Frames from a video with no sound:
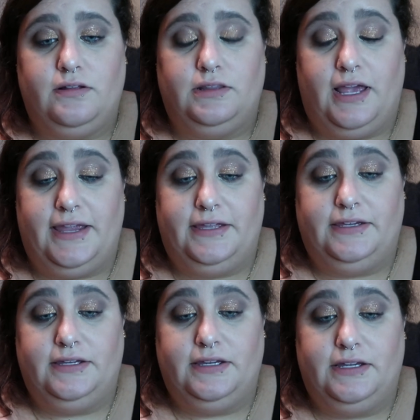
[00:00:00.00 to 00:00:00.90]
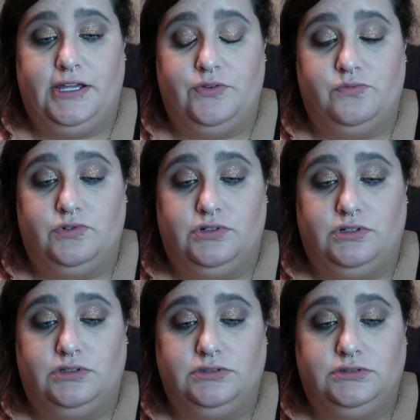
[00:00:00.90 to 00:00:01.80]
like,
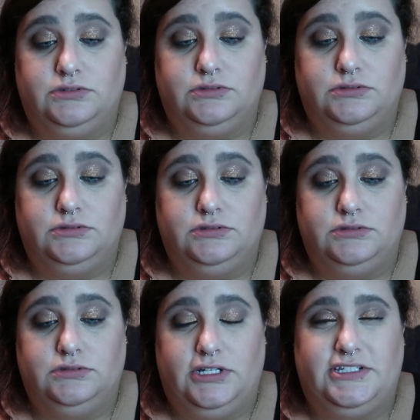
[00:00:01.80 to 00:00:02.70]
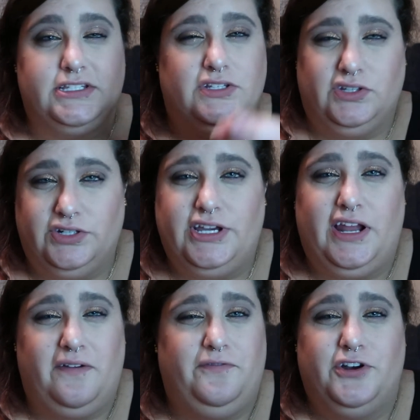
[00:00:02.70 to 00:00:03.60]
it doesn't look good
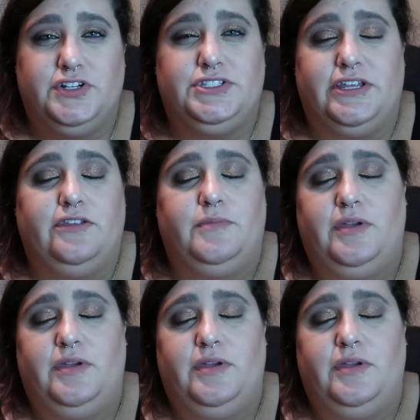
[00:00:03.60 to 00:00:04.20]
at first, and then